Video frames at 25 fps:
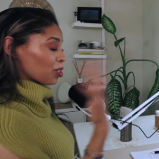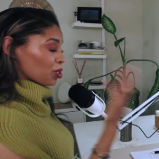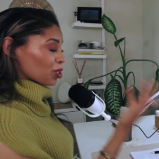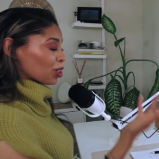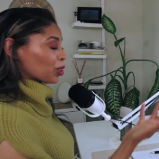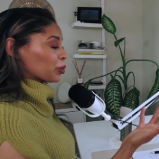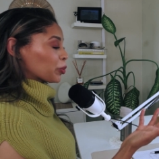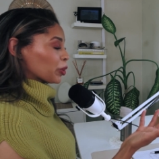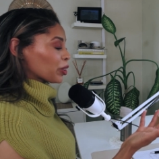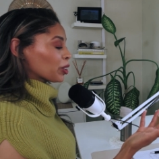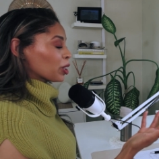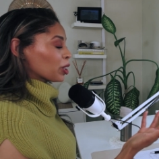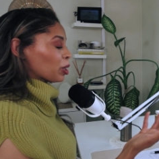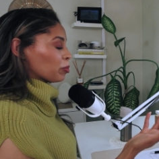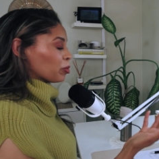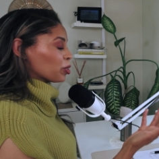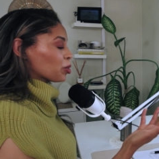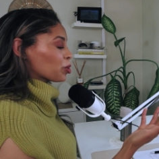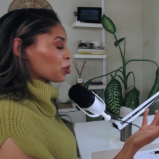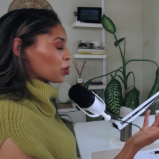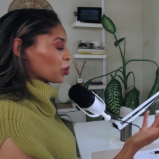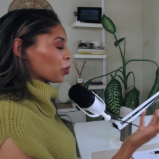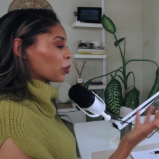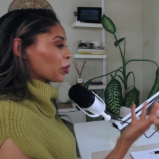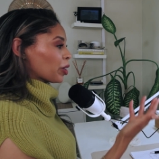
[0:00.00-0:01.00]
shared with them the
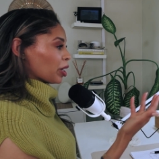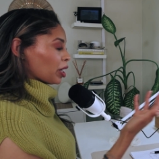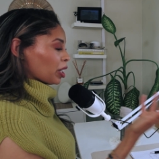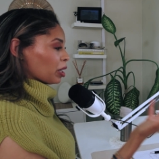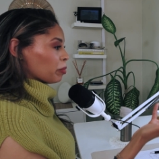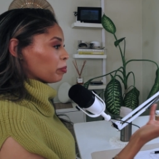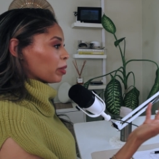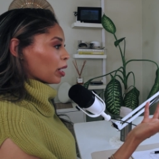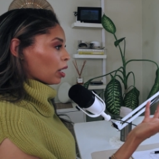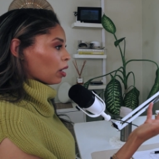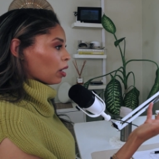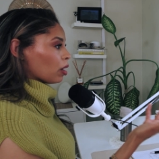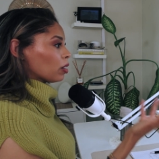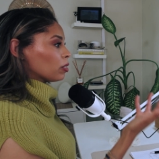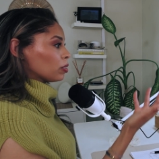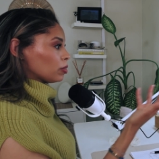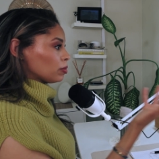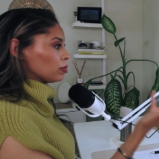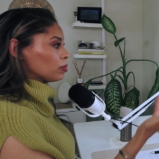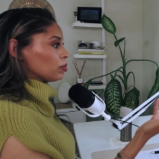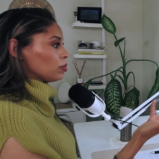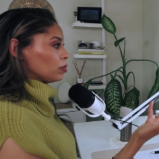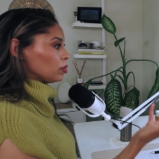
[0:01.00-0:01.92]
story about,